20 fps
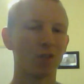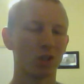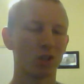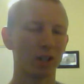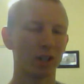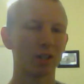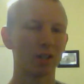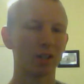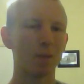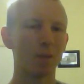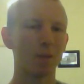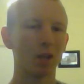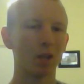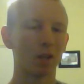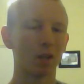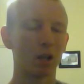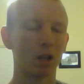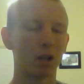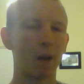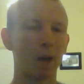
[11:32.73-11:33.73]
Just like send
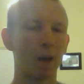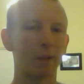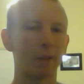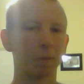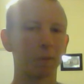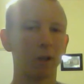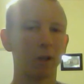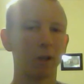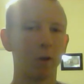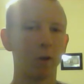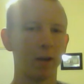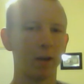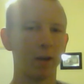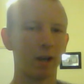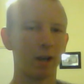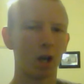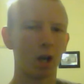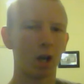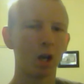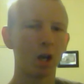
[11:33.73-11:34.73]
me in the comments below, and